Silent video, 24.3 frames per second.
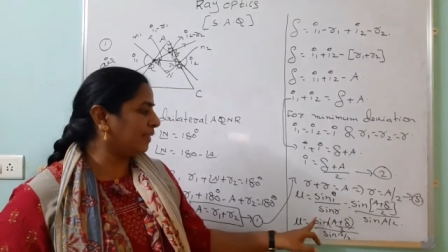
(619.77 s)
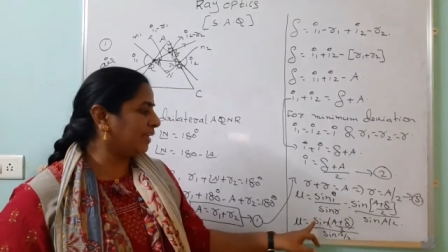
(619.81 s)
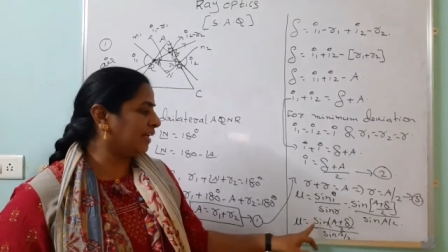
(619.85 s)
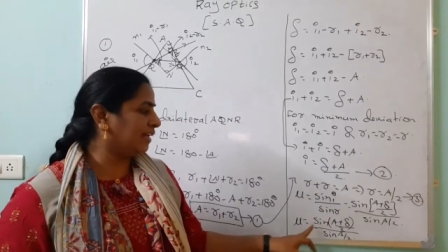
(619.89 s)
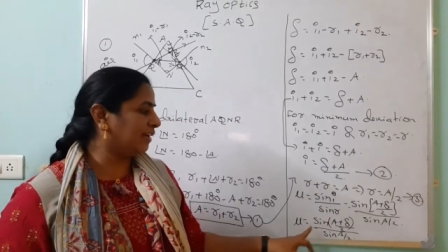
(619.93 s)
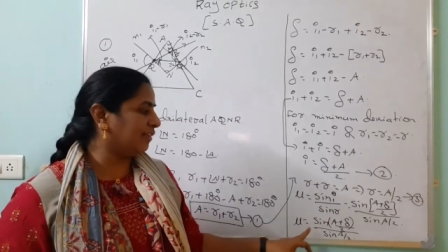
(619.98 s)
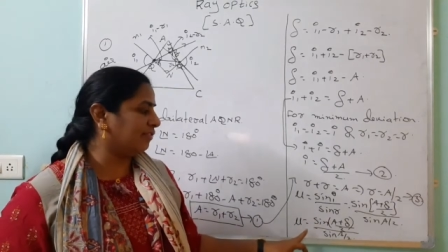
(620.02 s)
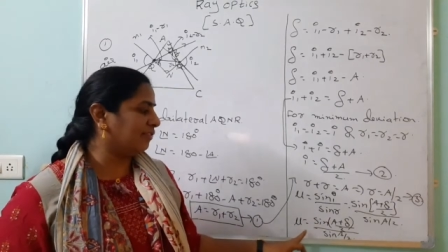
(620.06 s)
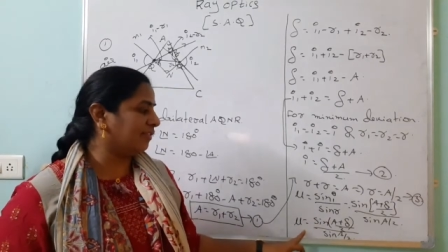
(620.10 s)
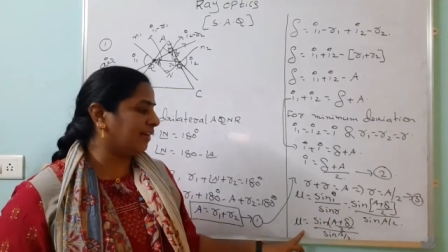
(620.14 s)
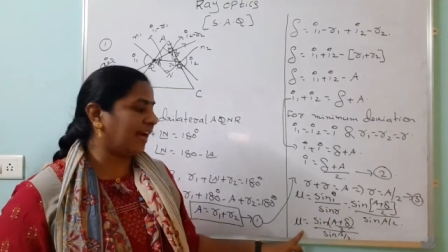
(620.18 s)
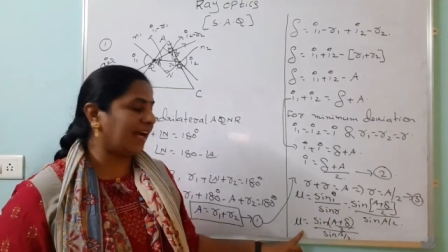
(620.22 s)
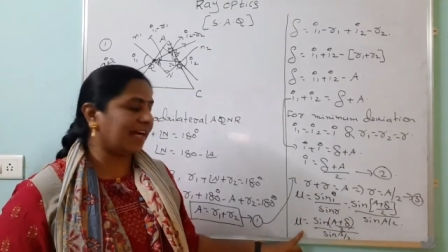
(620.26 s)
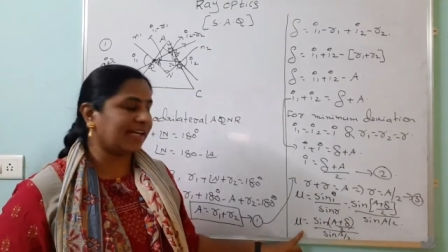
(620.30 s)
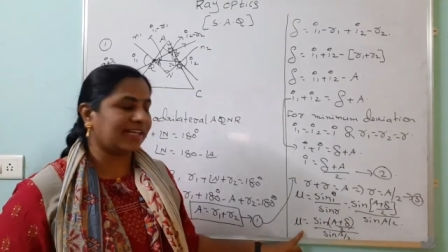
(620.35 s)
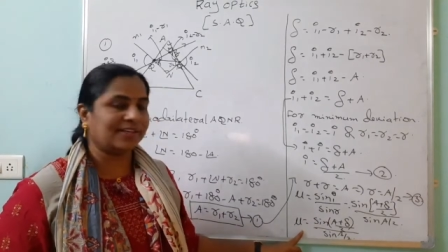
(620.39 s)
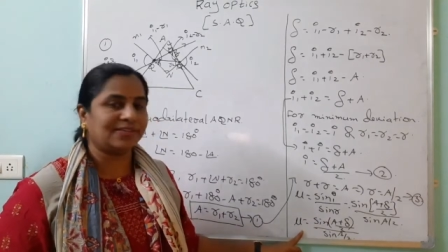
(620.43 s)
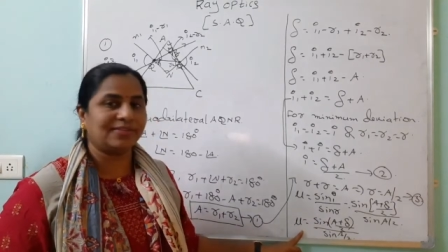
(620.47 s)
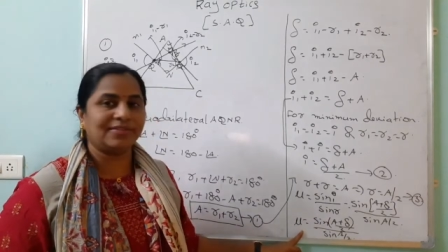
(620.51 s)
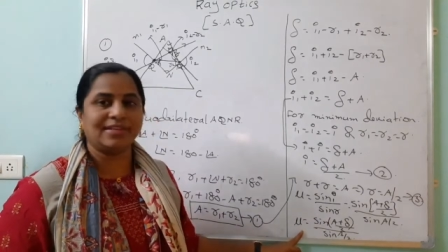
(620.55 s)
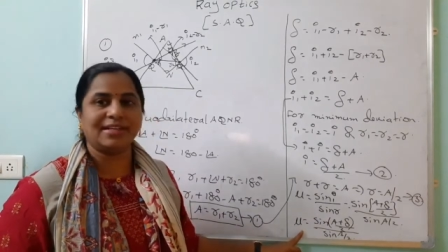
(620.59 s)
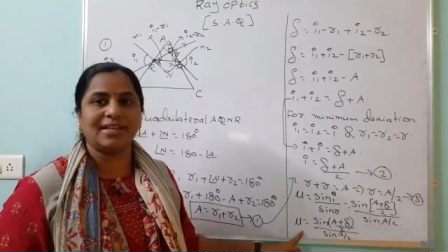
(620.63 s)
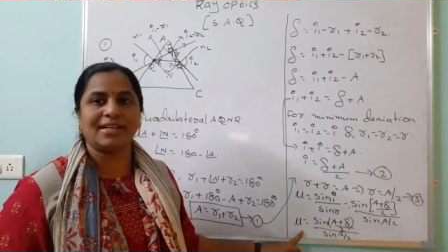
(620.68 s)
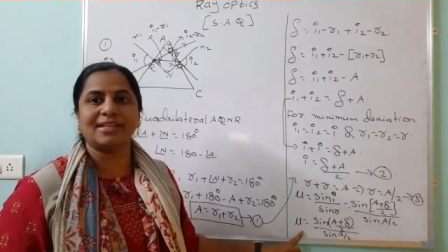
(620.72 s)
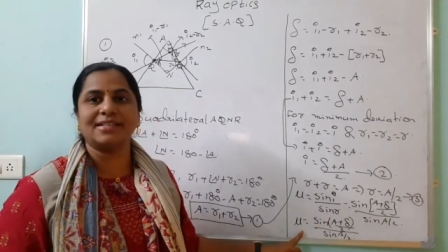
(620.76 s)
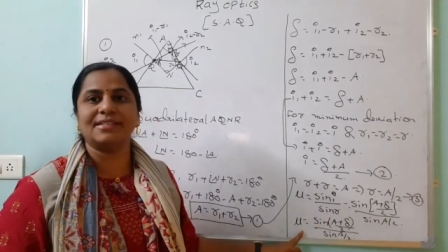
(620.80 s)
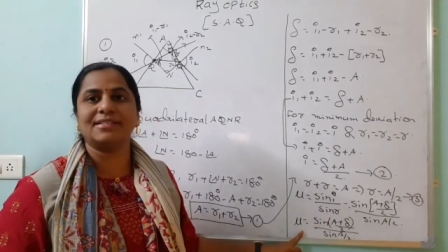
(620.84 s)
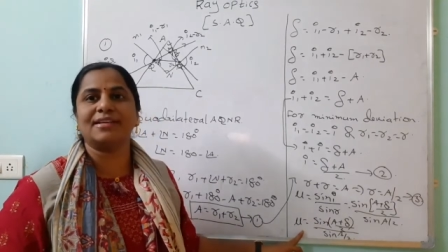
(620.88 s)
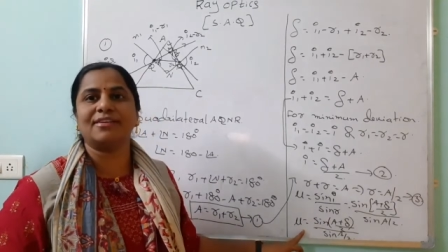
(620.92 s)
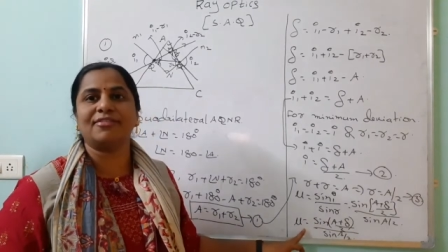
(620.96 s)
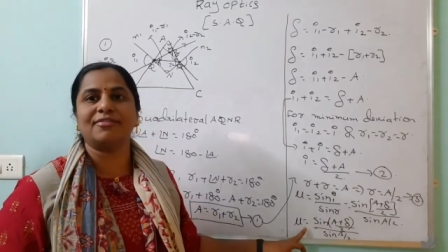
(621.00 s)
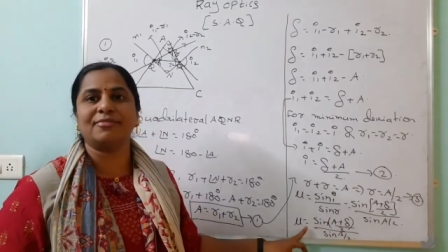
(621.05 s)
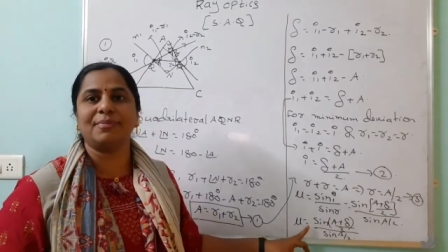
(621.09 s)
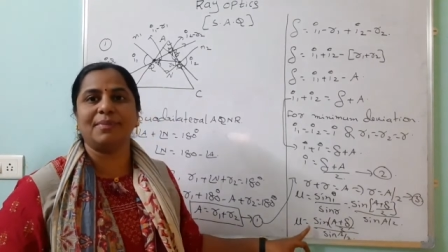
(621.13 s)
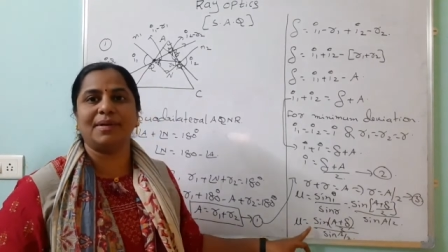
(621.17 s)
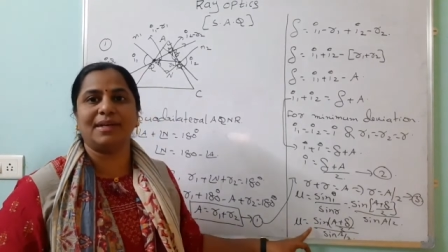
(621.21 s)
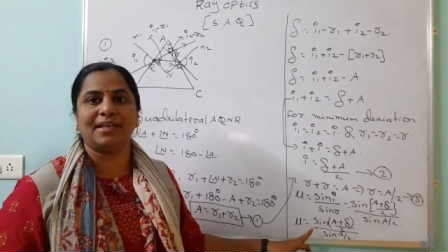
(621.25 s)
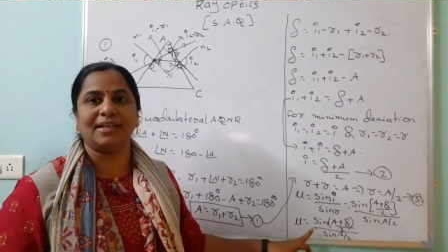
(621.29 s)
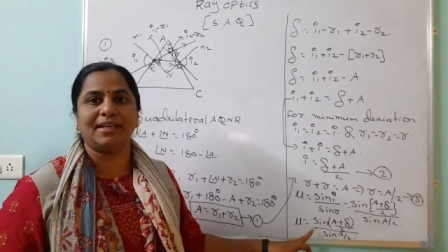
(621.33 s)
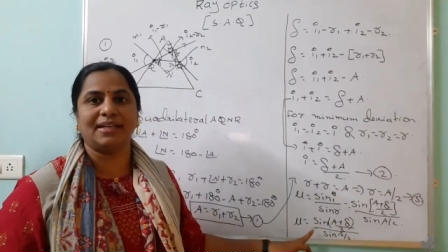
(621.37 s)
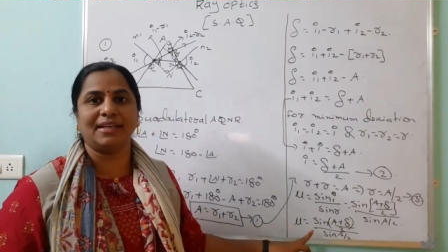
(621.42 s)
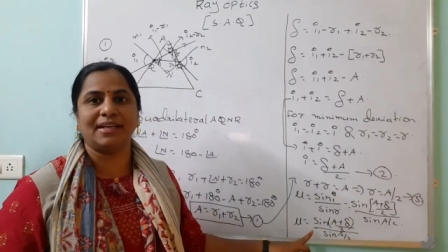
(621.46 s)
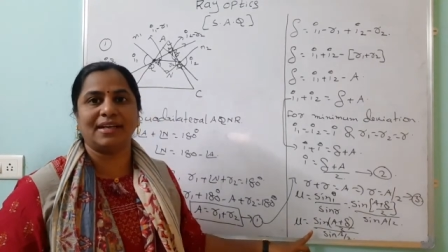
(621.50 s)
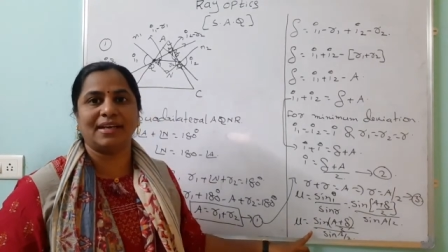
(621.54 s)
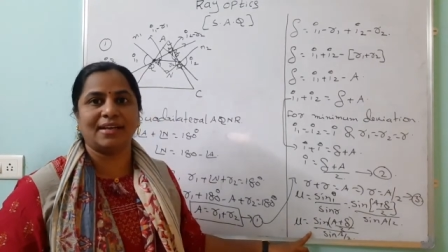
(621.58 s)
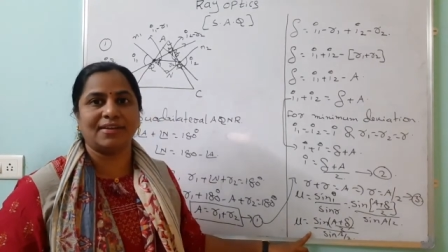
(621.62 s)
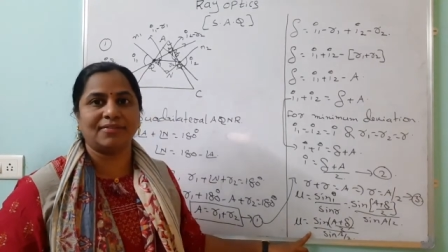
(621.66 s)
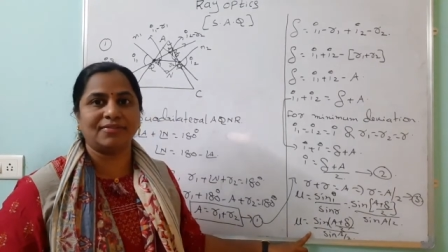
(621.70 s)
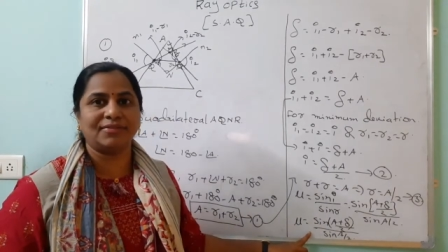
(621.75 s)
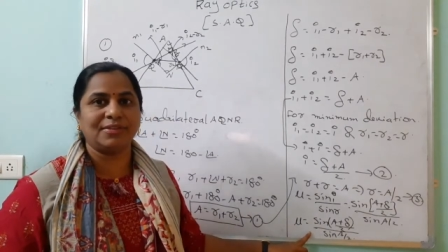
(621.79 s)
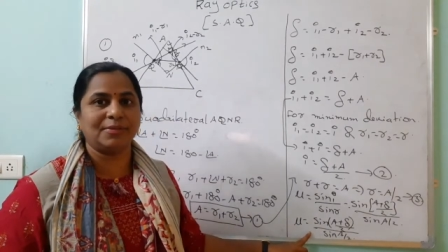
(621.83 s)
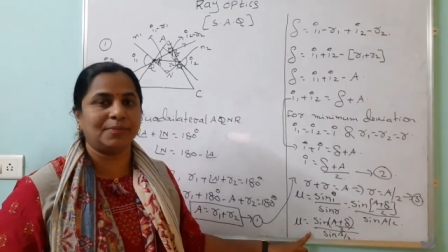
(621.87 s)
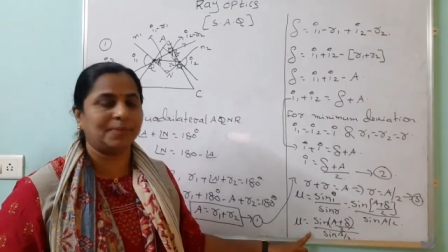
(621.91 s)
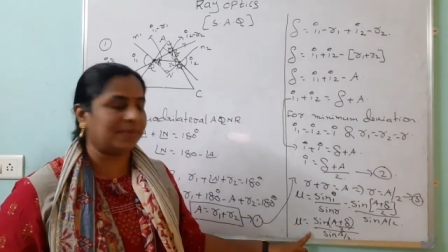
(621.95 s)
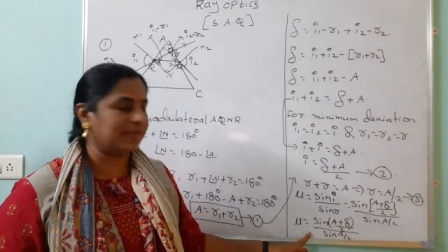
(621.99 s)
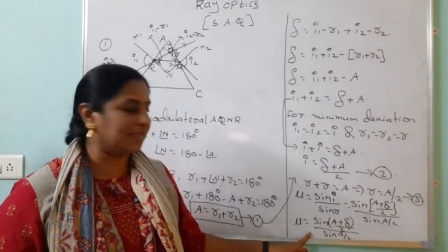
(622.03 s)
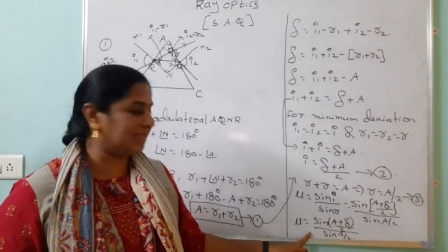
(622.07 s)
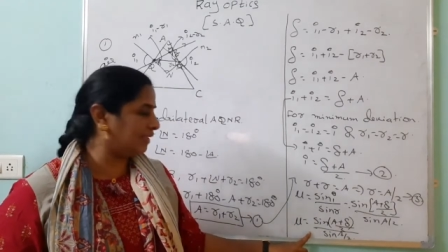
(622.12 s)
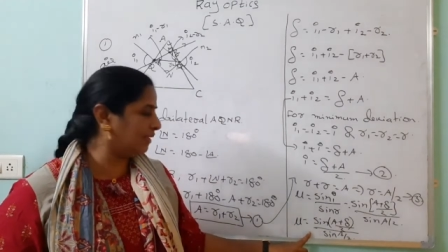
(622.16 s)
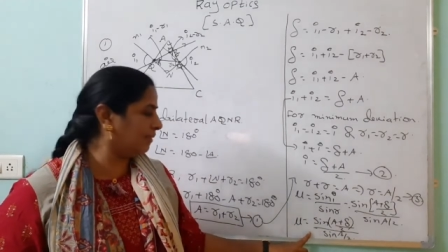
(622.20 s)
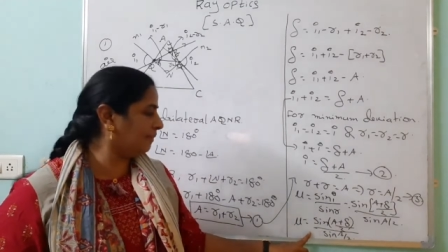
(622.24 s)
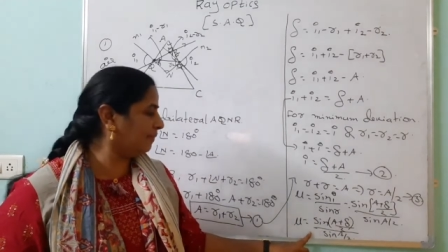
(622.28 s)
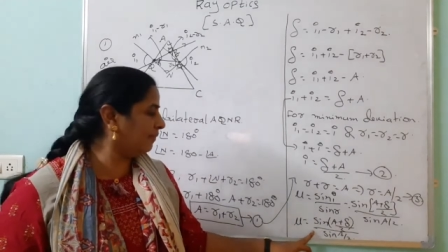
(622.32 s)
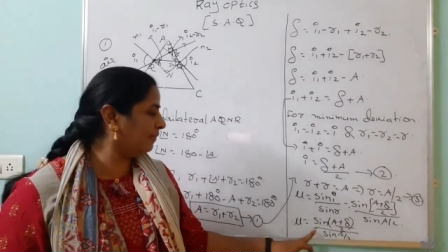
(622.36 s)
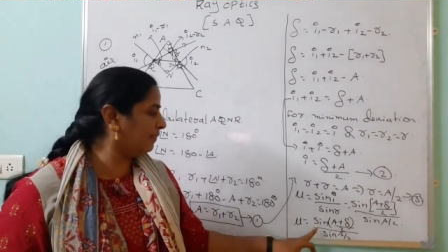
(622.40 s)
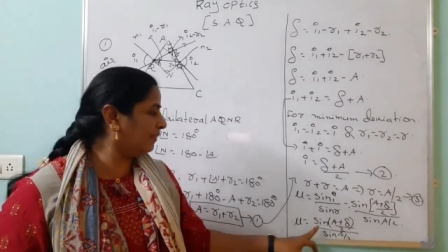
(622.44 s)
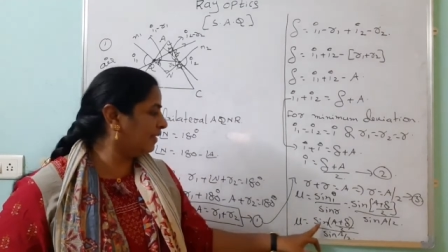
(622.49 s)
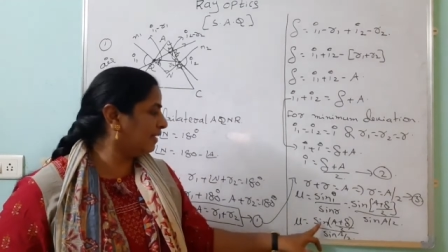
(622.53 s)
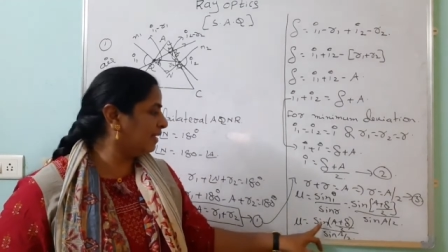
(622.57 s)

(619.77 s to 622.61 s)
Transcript: refractive index of material of the prism,